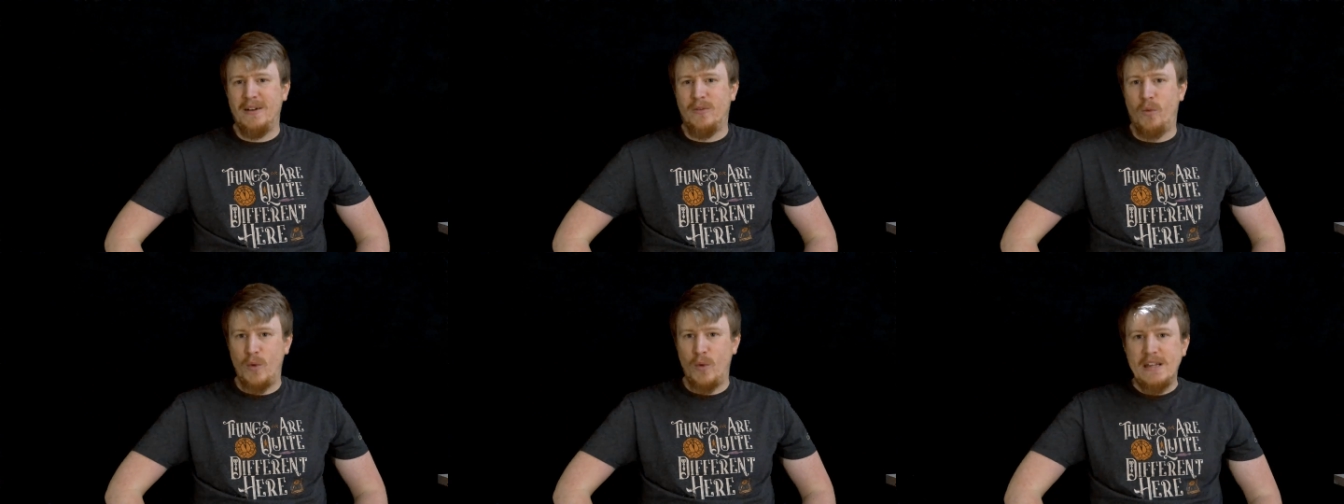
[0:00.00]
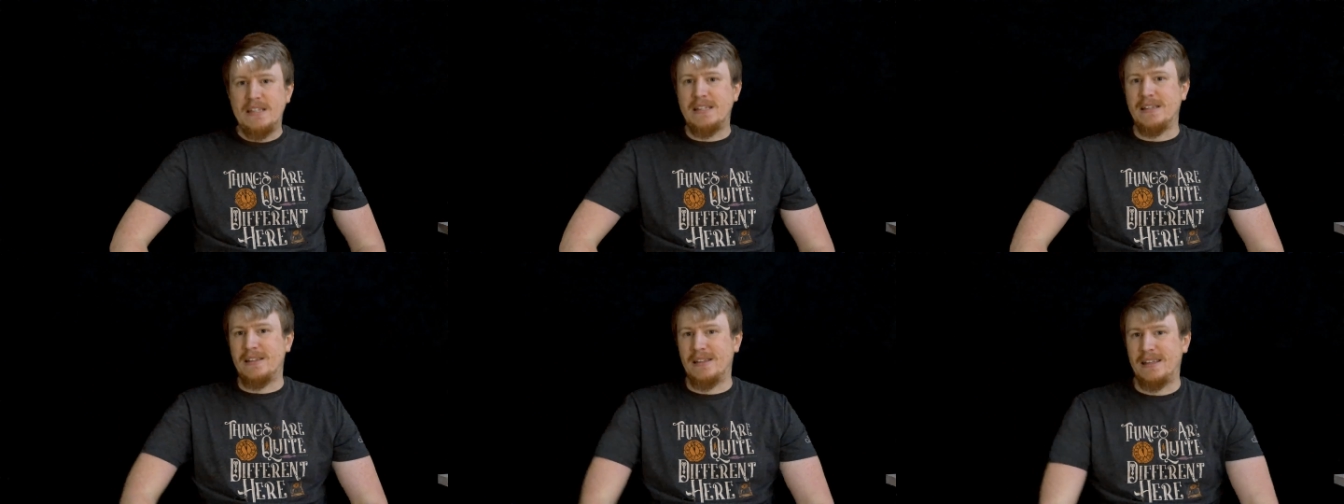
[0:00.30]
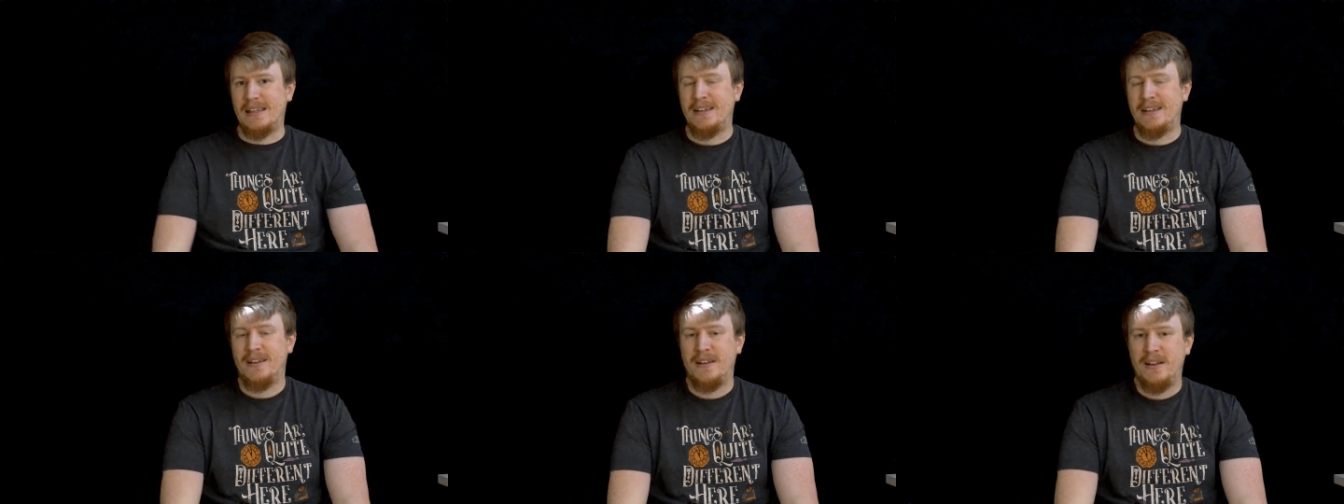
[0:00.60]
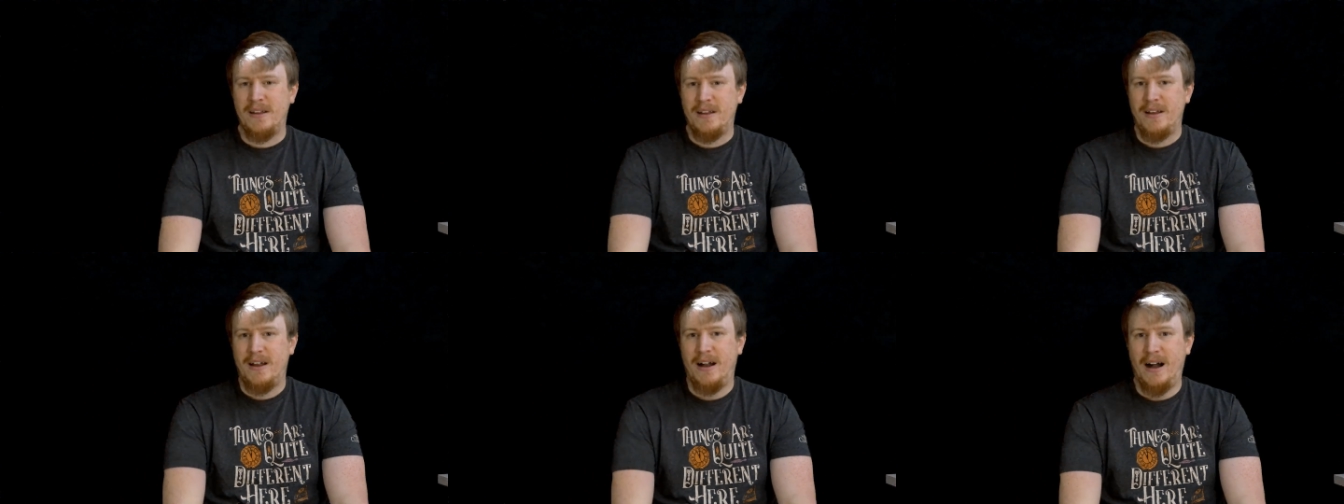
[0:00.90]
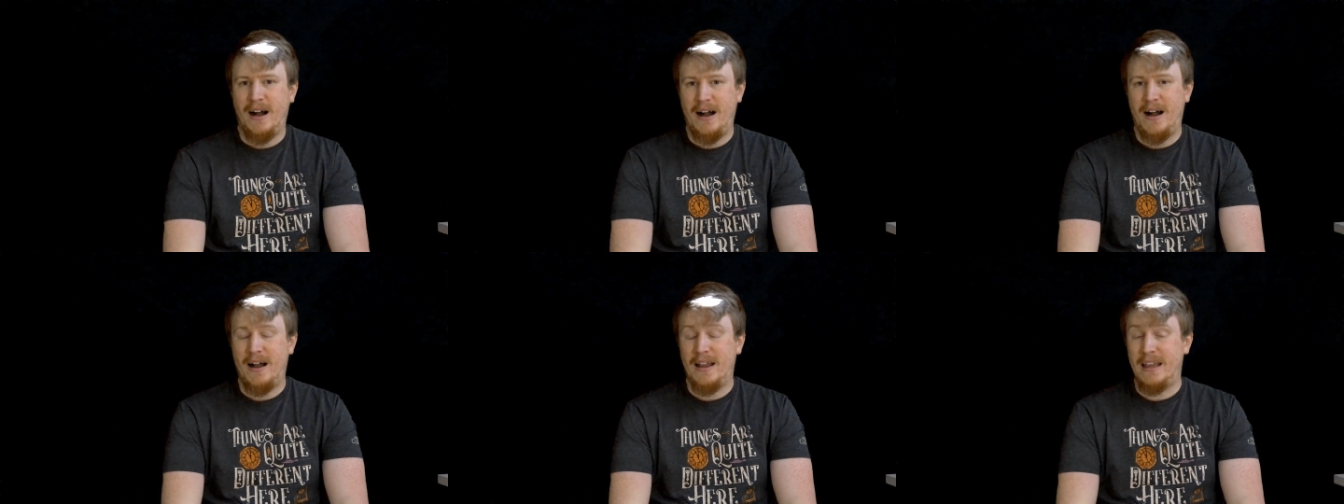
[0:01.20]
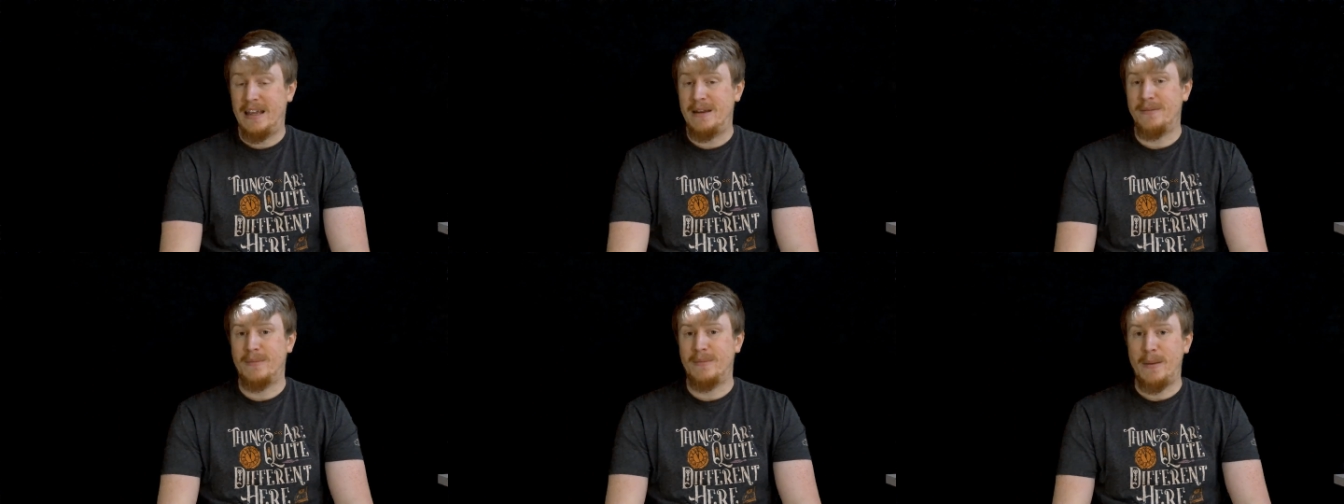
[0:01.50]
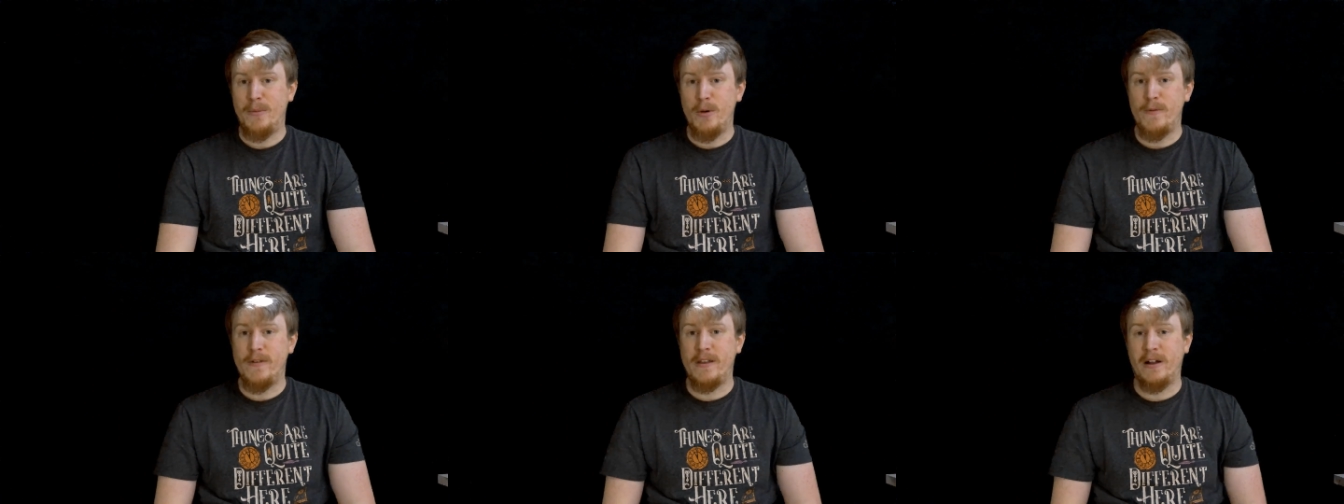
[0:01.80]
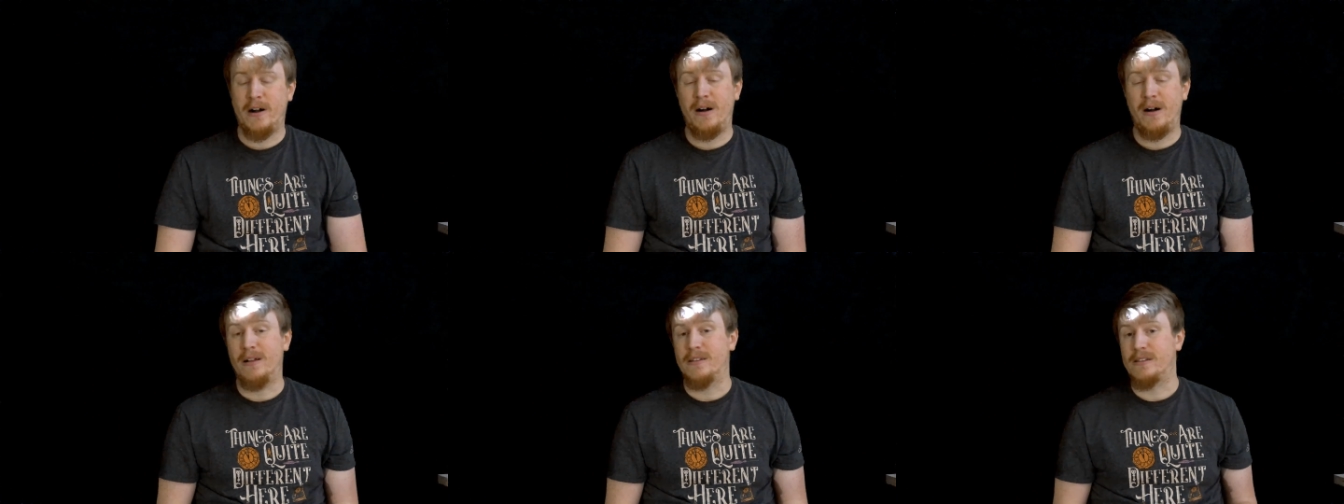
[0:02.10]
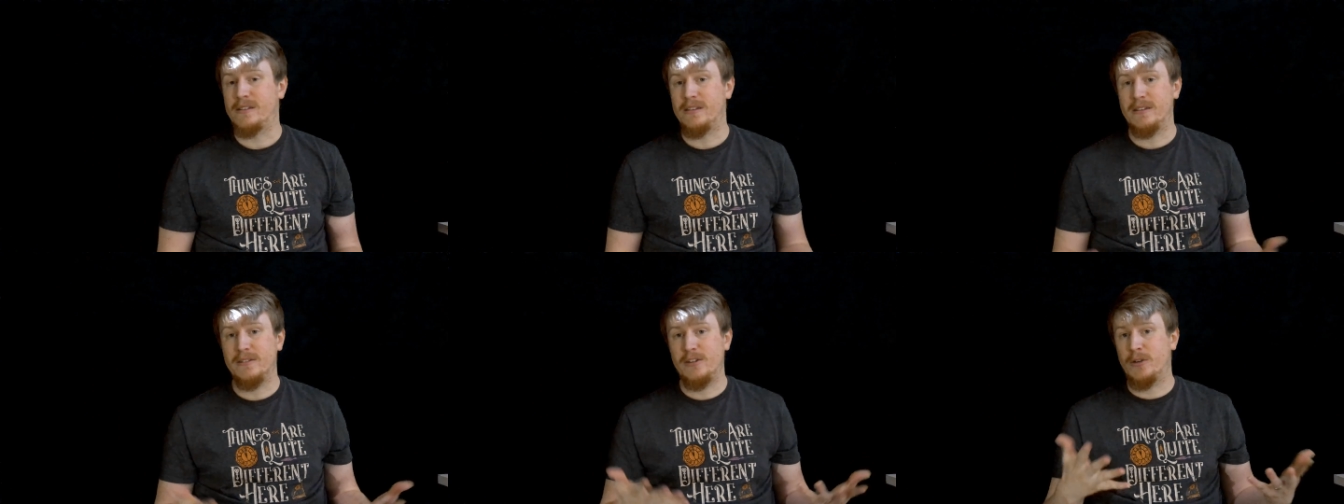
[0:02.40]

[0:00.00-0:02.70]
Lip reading: recently in my movie haul.